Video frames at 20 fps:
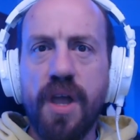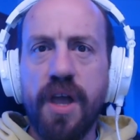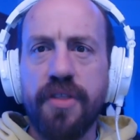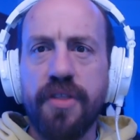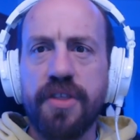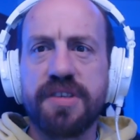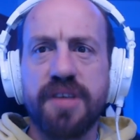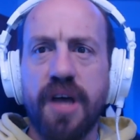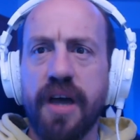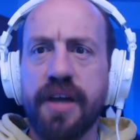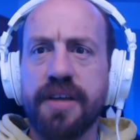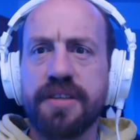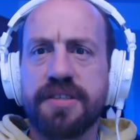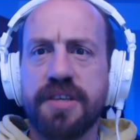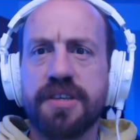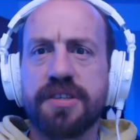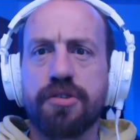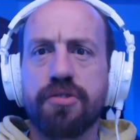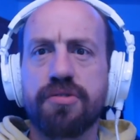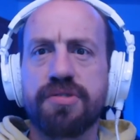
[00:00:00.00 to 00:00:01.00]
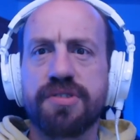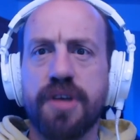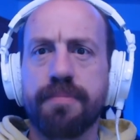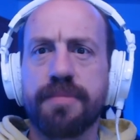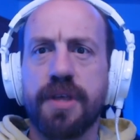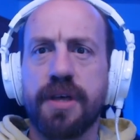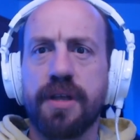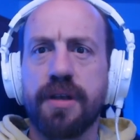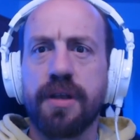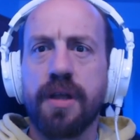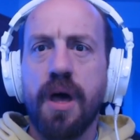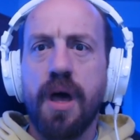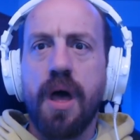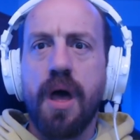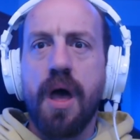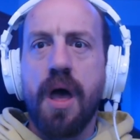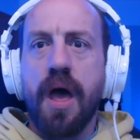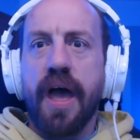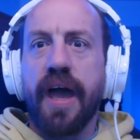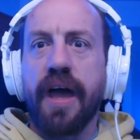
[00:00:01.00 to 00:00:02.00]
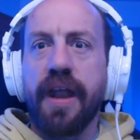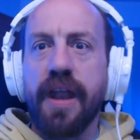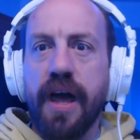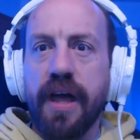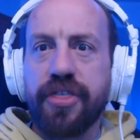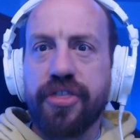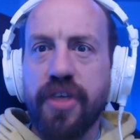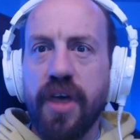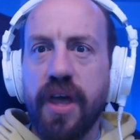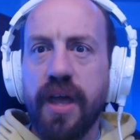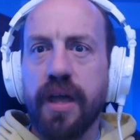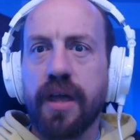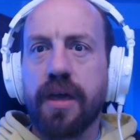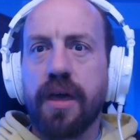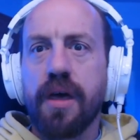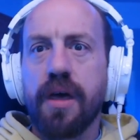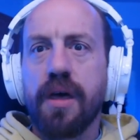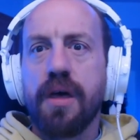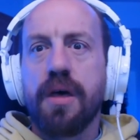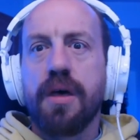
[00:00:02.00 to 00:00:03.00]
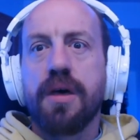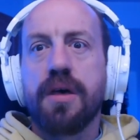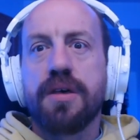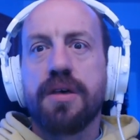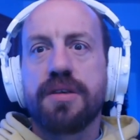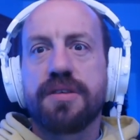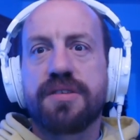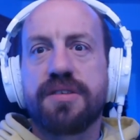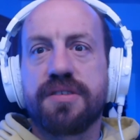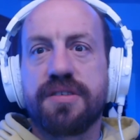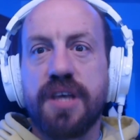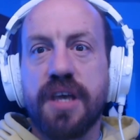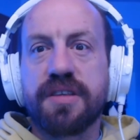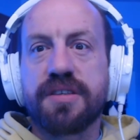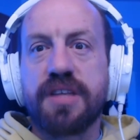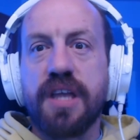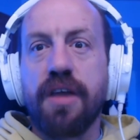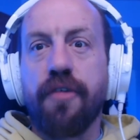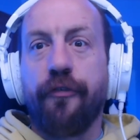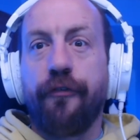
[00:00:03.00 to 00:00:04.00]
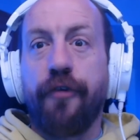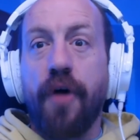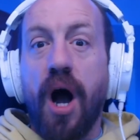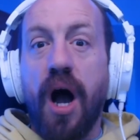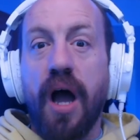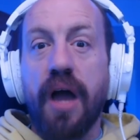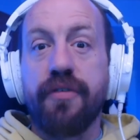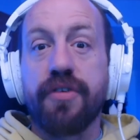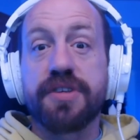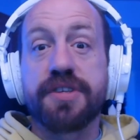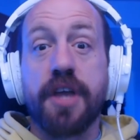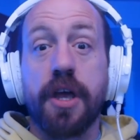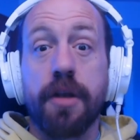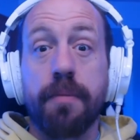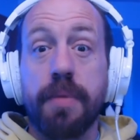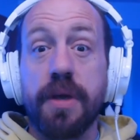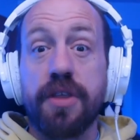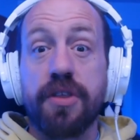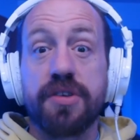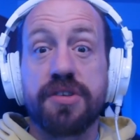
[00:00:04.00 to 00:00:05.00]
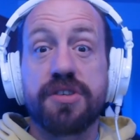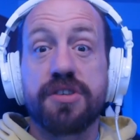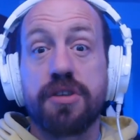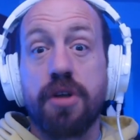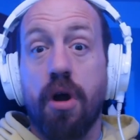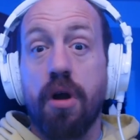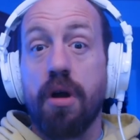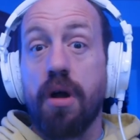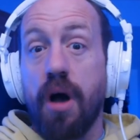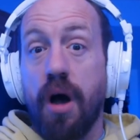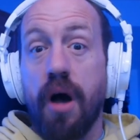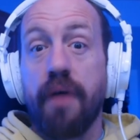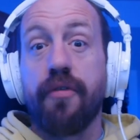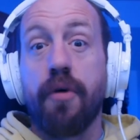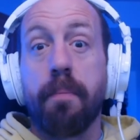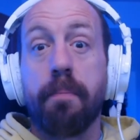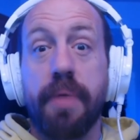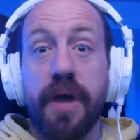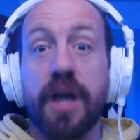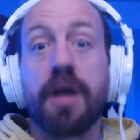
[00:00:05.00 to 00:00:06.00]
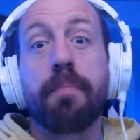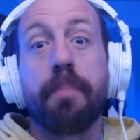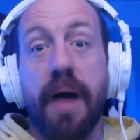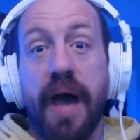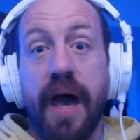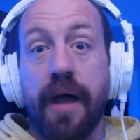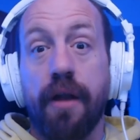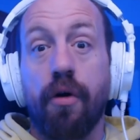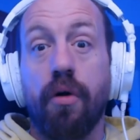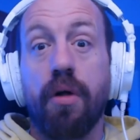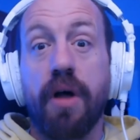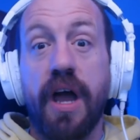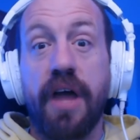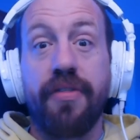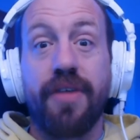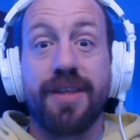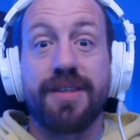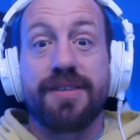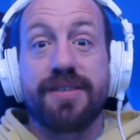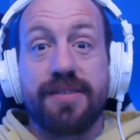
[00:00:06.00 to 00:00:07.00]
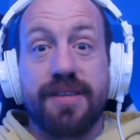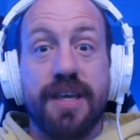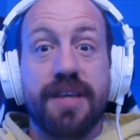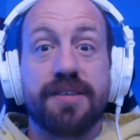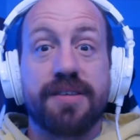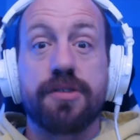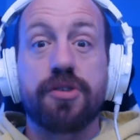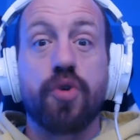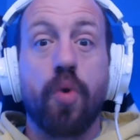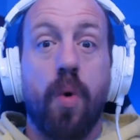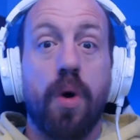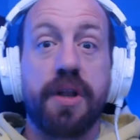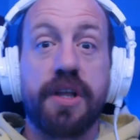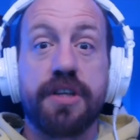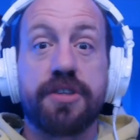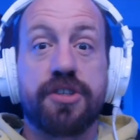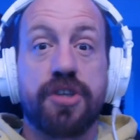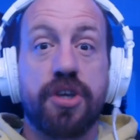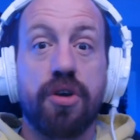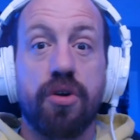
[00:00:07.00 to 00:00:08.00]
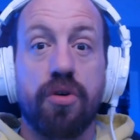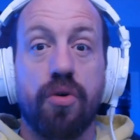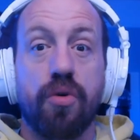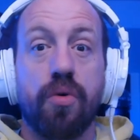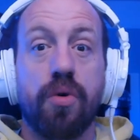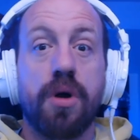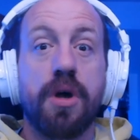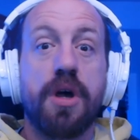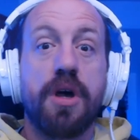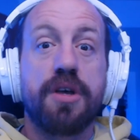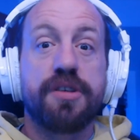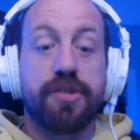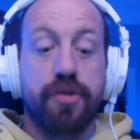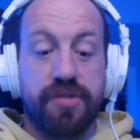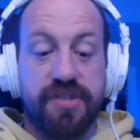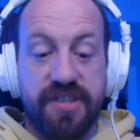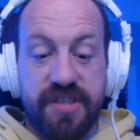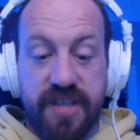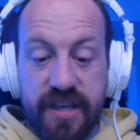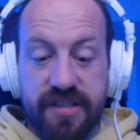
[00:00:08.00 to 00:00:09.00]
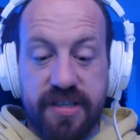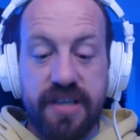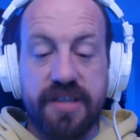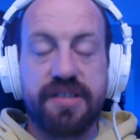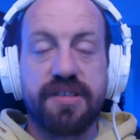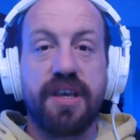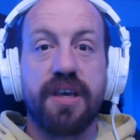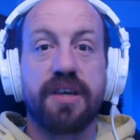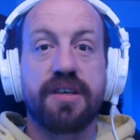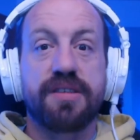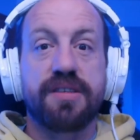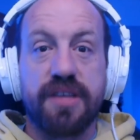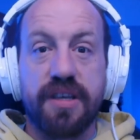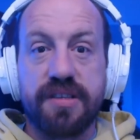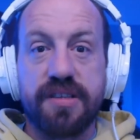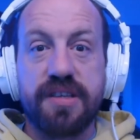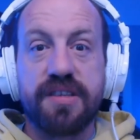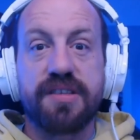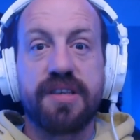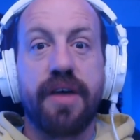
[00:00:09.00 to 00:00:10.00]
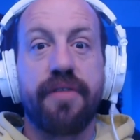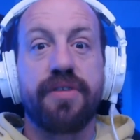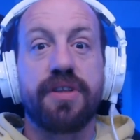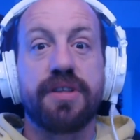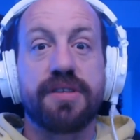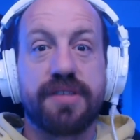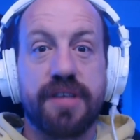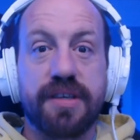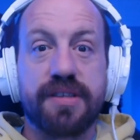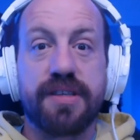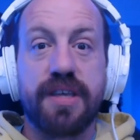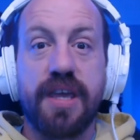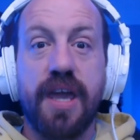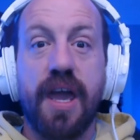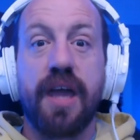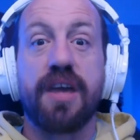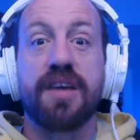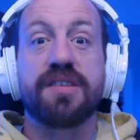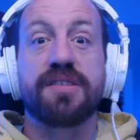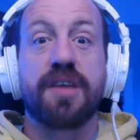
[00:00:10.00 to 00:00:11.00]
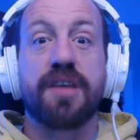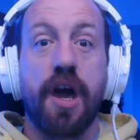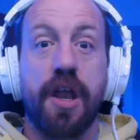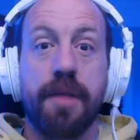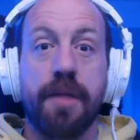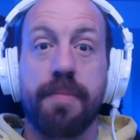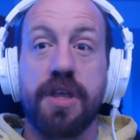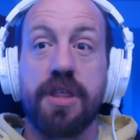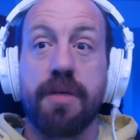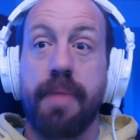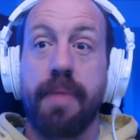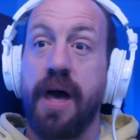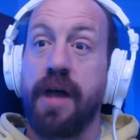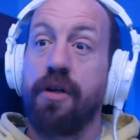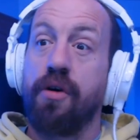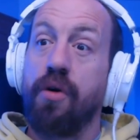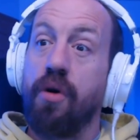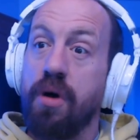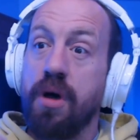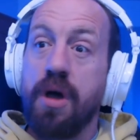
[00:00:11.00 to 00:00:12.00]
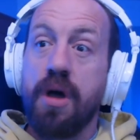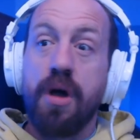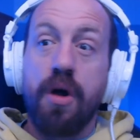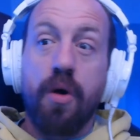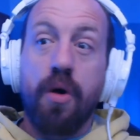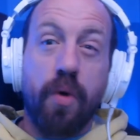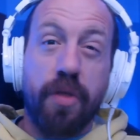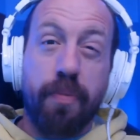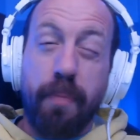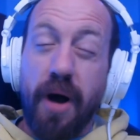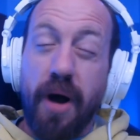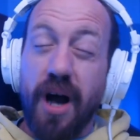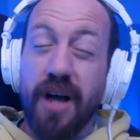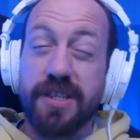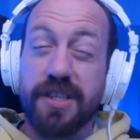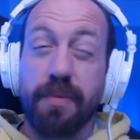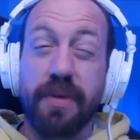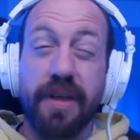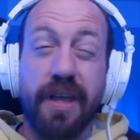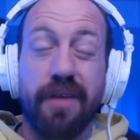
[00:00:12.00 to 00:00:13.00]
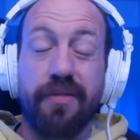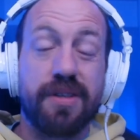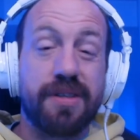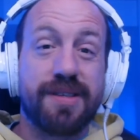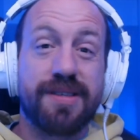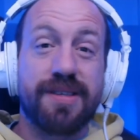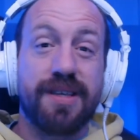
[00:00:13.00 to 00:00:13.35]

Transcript: and a scientist or something. And I think 65 is going to be the start of a big battle. And then season 22, so 66, 67, and 68 is going to be the battle with possibly even